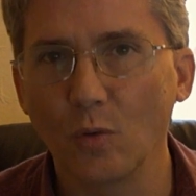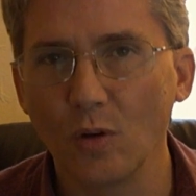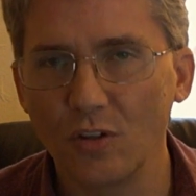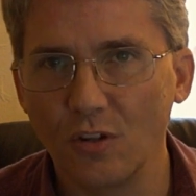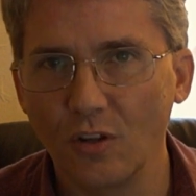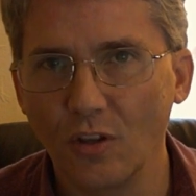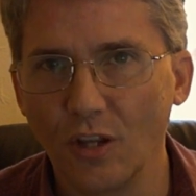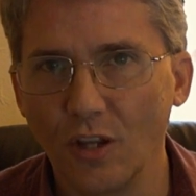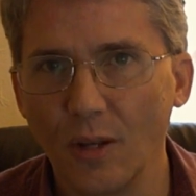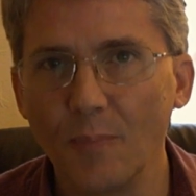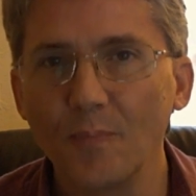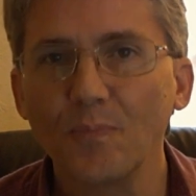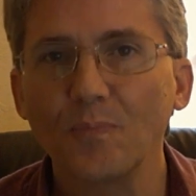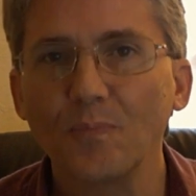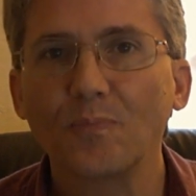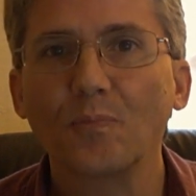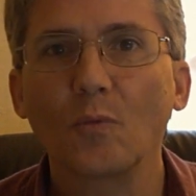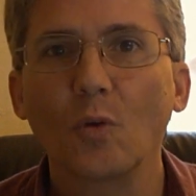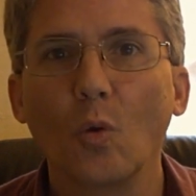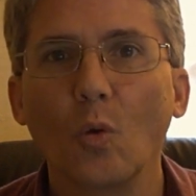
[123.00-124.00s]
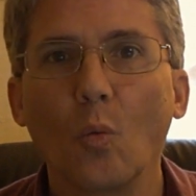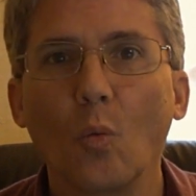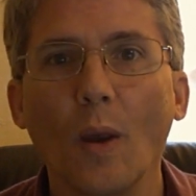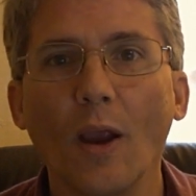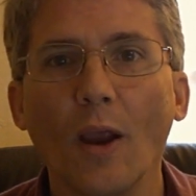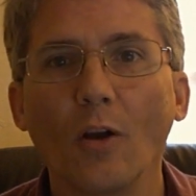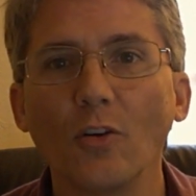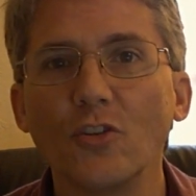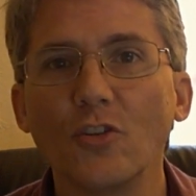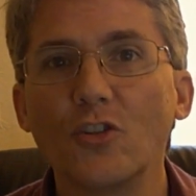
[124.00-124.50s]
recently
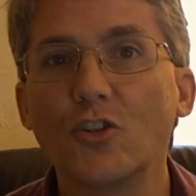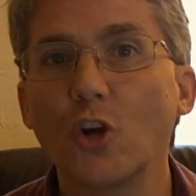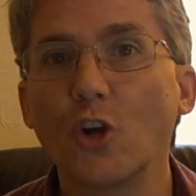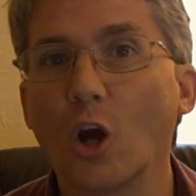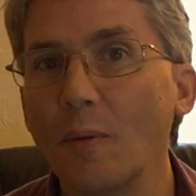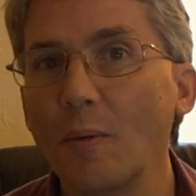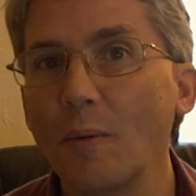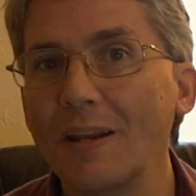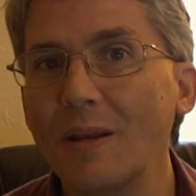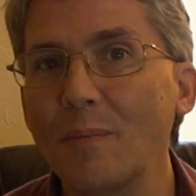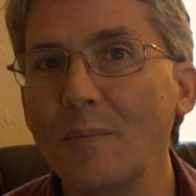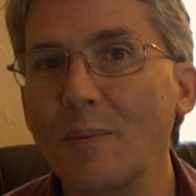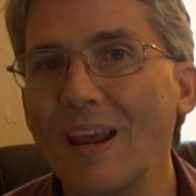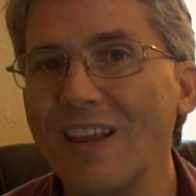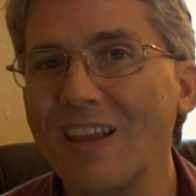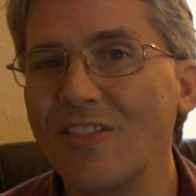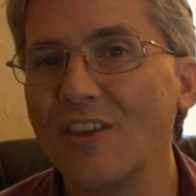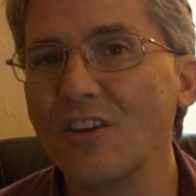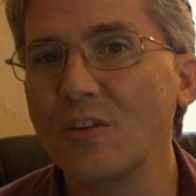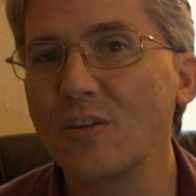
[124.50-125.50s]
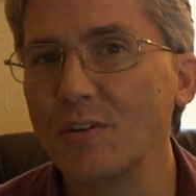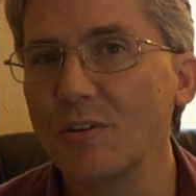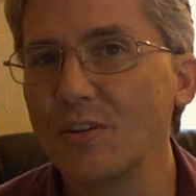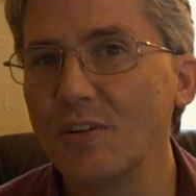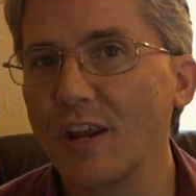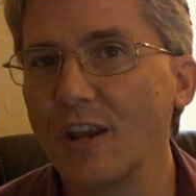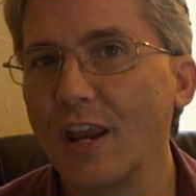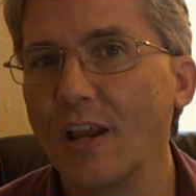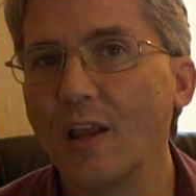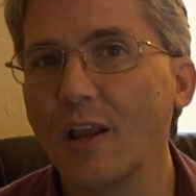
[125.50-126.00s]
where Germany made this
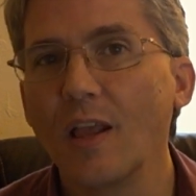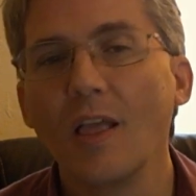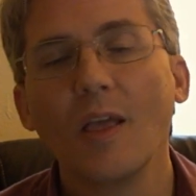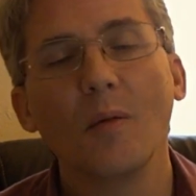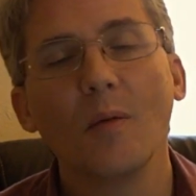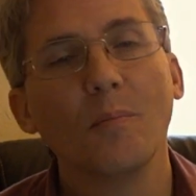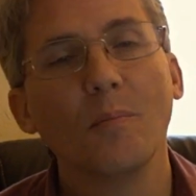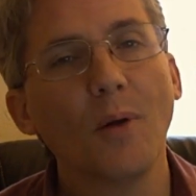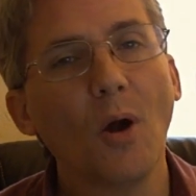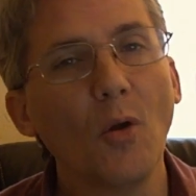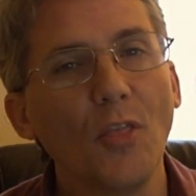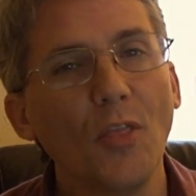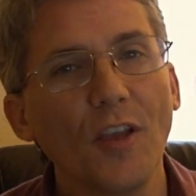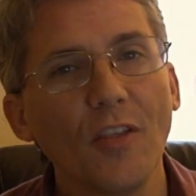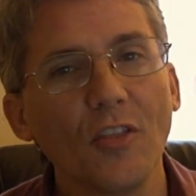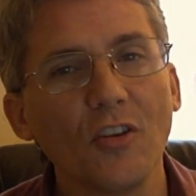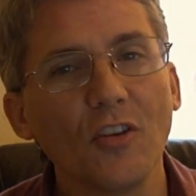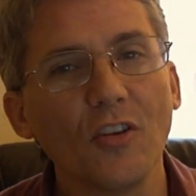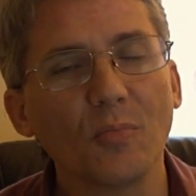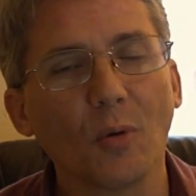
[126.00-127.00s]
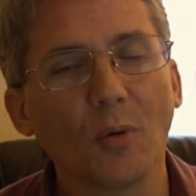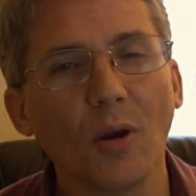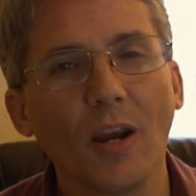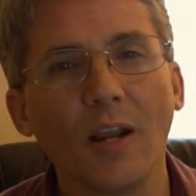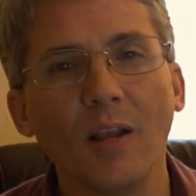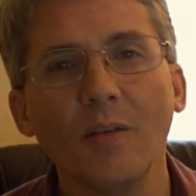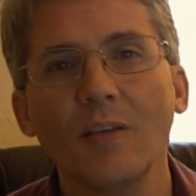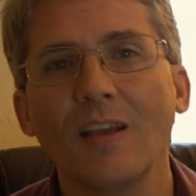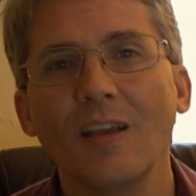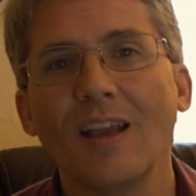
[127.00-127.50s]
mistake both in the
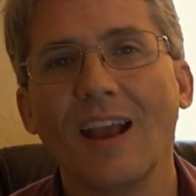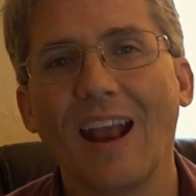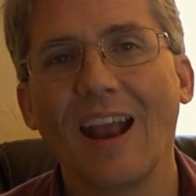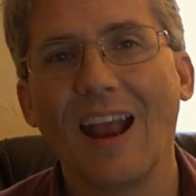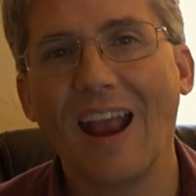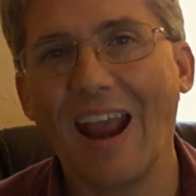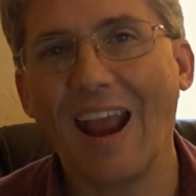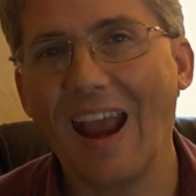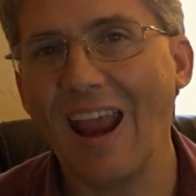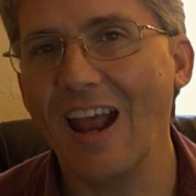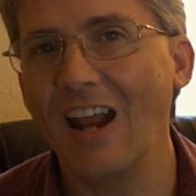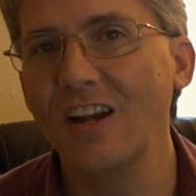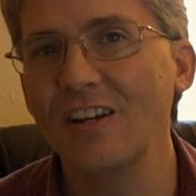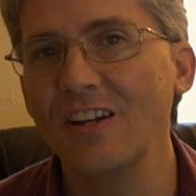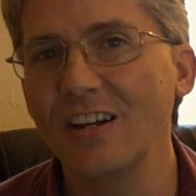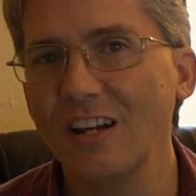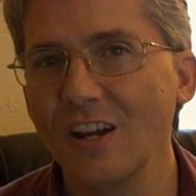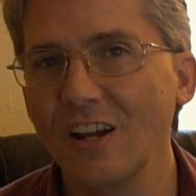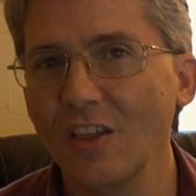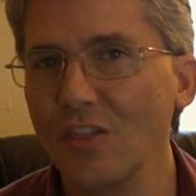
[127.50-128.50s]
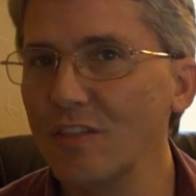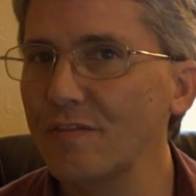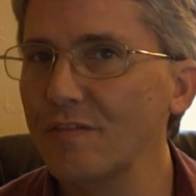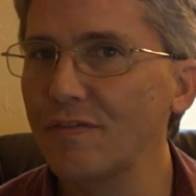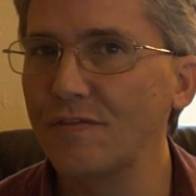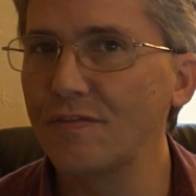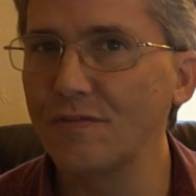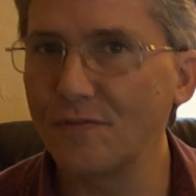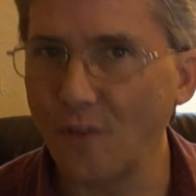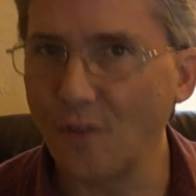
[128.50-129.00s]
spring and in the
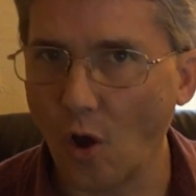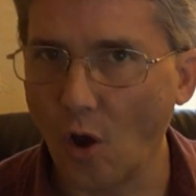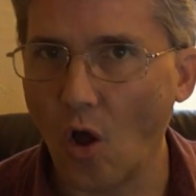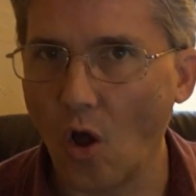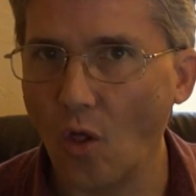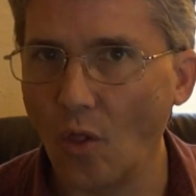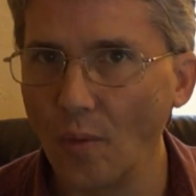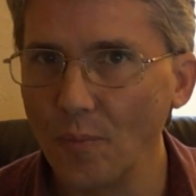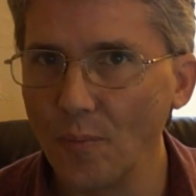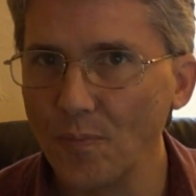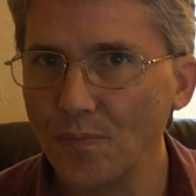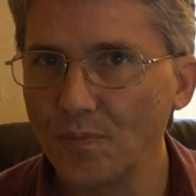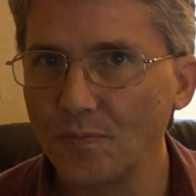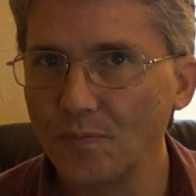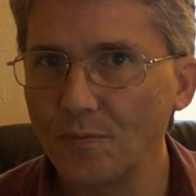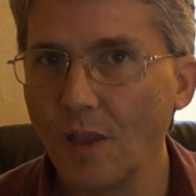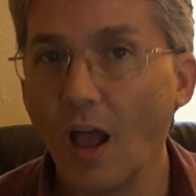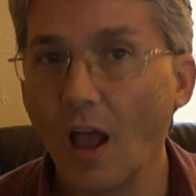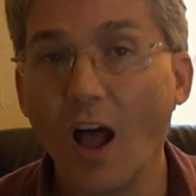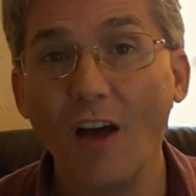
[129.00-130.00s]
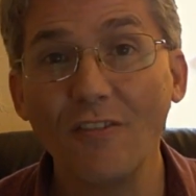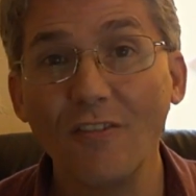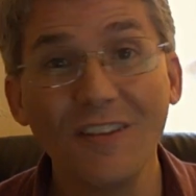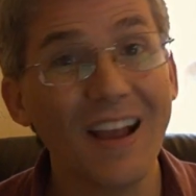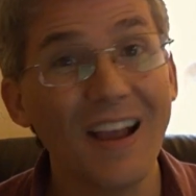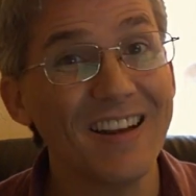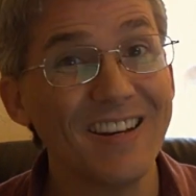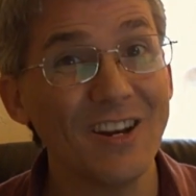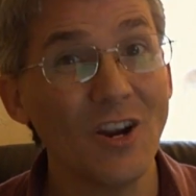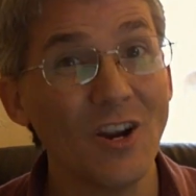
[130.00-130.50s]
fall of
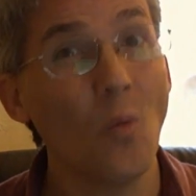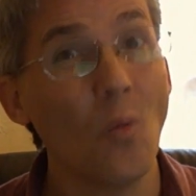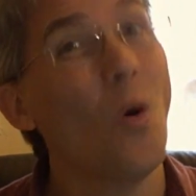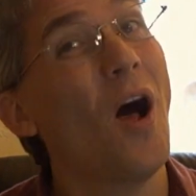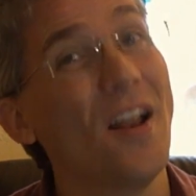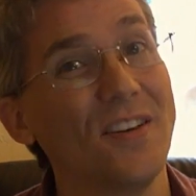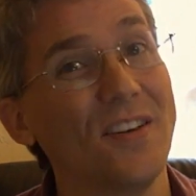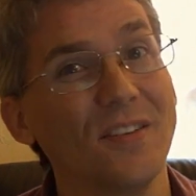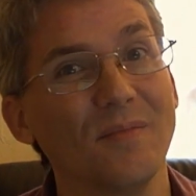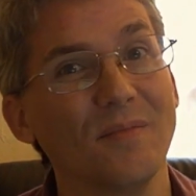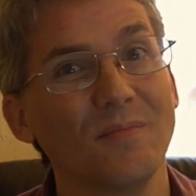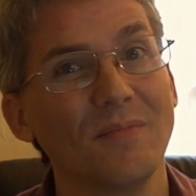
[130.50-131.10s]
1901.